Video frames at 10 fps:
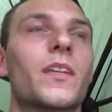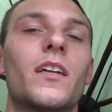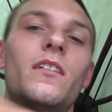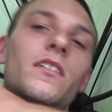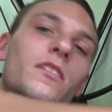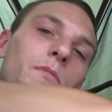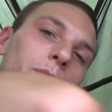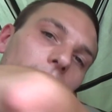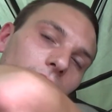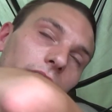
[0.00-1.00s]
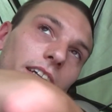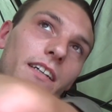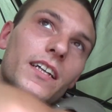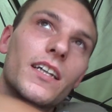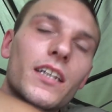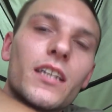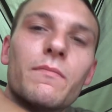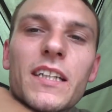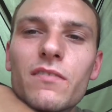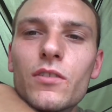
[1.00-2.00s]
goes into me peg," it makes you